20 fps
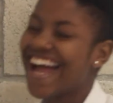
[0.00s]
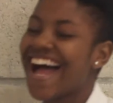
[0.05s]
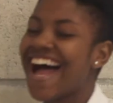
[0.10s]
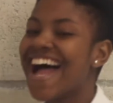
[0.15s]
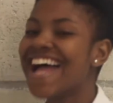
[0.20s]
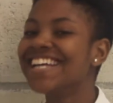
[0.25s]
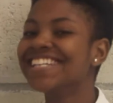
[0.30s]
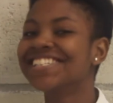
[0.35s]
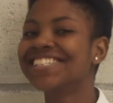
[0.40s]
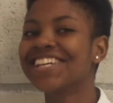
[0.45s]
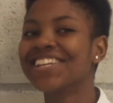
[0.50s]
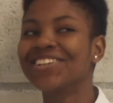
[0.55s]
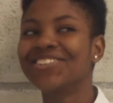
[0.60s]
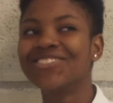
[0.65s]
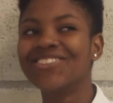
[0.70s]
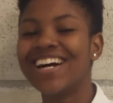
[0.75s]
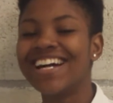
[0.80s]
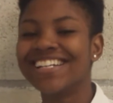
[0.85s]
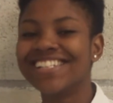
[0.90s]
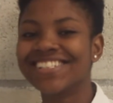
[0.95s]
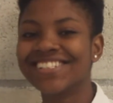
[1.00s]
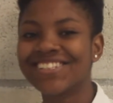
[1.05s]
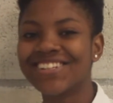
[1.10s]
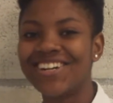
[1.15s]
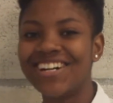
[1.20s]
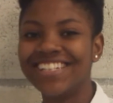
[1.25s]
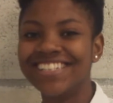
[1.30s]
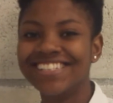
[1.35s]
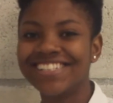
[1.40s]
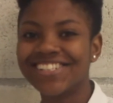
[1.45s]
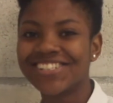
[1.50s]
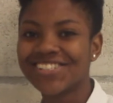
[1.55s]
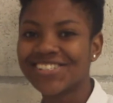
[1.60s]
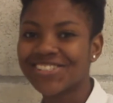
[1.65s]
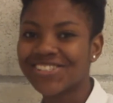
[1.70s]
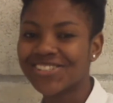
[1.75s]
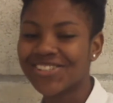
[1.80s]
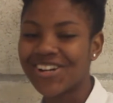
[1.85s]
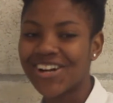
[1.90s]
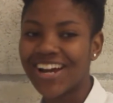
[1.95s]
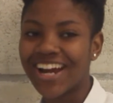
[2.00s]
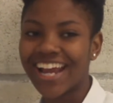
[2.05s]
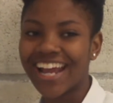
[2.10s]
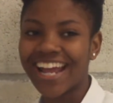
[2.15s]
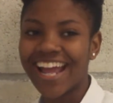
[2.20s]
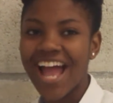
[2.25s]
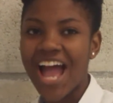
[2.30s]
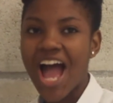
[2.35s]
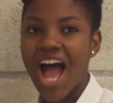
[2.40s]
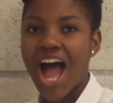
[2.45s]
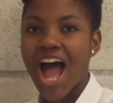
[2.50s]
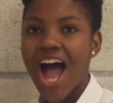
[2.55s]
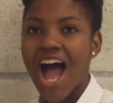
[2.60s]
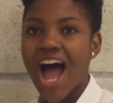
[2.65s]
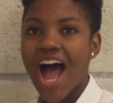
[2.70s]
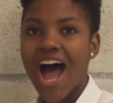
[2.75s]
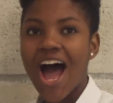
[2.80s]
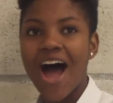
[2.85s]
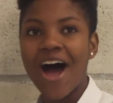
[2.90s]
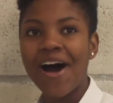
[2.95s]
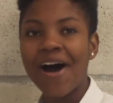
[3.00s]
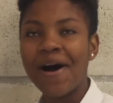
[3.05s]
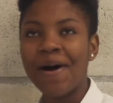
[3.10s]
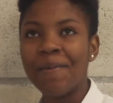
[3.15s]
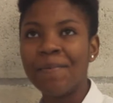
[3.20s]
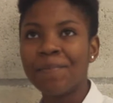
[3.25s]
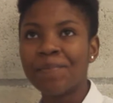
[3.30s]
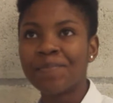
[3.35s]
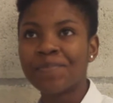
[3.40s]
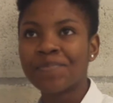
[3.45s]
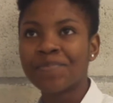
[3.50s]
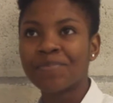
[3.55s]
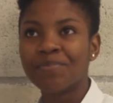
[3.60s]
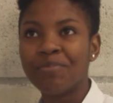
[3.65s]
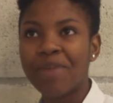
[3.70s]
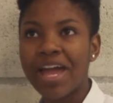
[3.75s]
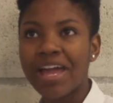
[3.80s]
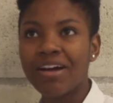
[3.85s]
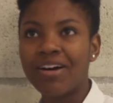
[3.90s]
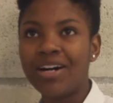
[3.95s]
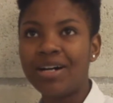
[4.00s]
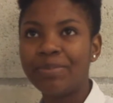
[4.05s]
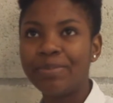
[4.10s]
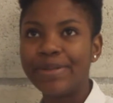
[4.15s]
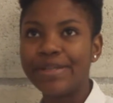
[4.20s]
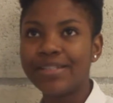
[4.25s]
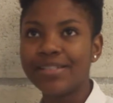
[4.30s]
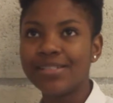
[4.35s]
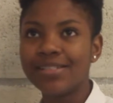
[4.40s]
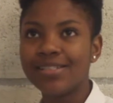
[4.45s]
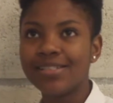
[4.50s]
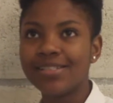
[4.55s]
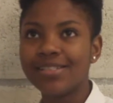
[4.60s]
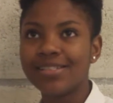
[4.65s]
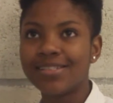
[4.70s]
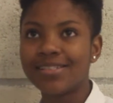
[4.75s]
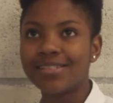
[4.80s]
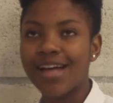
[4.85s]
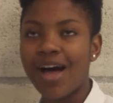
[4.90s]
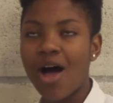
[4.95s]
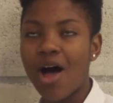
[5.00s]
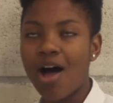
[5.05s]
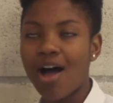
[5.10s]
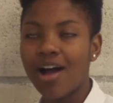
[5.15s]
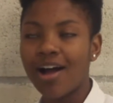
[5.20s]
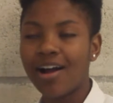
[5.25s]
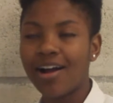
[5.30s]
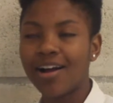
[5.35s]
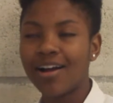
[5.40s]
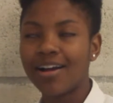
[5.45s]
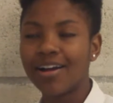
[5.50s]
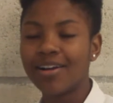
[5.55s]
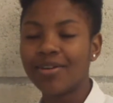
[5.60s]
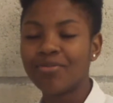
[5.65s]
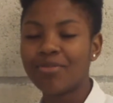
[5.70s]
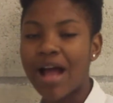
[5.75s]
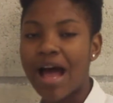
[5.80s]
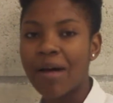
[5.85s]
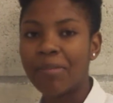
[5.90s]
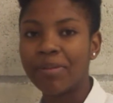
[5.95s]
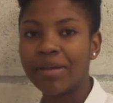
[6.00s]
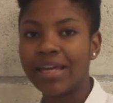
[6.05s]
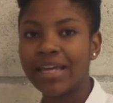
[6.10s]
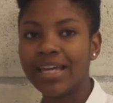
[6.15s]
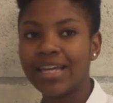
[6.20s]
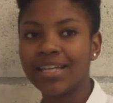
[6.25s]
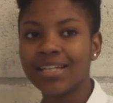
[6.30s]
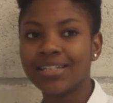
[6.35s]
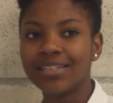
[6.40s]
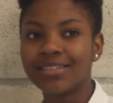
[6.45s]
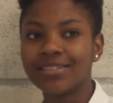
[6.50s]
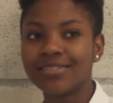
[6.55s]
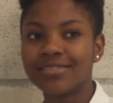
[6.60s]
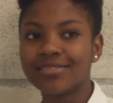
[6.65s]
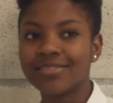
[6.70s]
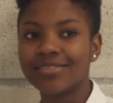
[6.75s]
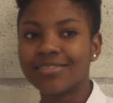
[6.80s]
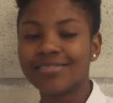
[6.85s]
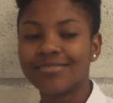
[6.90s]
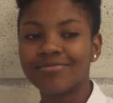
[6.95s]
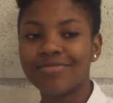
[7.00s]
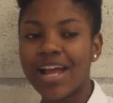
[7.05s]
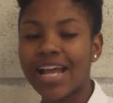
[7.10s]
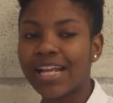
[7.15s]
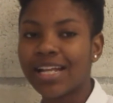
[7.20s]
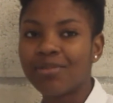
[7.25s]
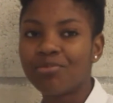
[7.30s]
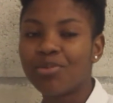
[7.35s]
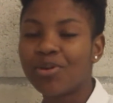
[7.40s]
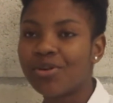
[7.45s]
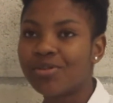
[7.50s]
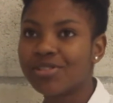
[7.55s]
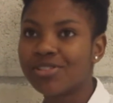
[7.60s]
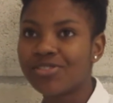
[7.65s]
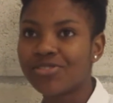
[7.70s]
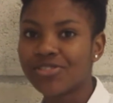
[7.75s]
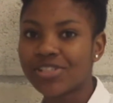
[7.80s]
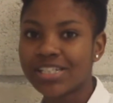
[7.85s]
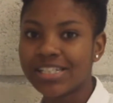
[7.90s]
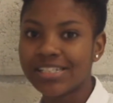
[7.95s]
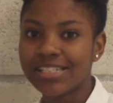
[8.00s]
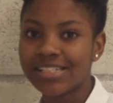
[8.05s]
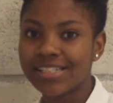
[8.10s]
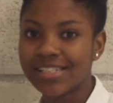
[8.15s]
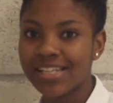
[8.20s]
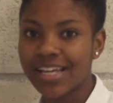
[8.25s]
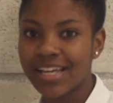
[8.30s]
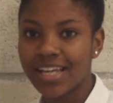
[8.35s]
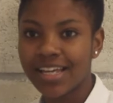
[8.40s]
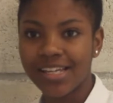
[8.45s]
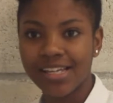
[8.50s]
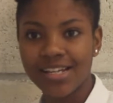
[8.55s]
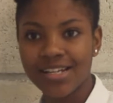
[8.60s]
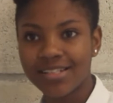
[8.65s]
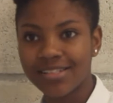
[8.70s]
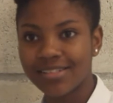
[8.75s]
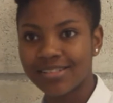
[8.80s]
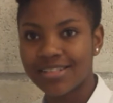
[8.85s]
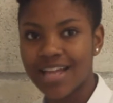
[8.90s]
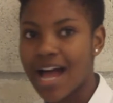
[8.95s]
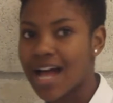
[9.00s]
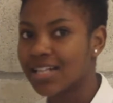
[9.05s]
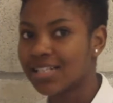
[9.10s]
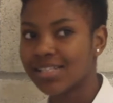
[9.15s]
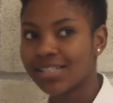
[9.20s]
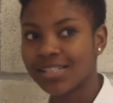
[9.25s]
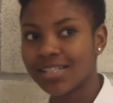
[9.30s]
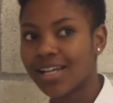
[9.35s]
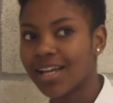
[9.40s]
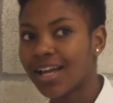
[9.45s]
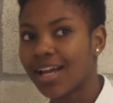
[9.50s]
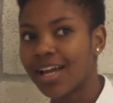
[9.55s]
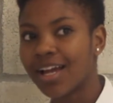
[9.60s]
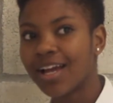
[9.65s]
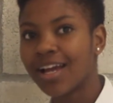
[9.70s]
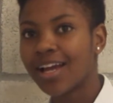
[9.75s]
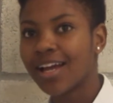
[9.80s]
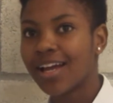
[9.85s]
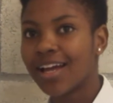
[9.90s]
I attend Aquinas College, sorry. My hobbies are rapping, writing poetry, singing, dancing,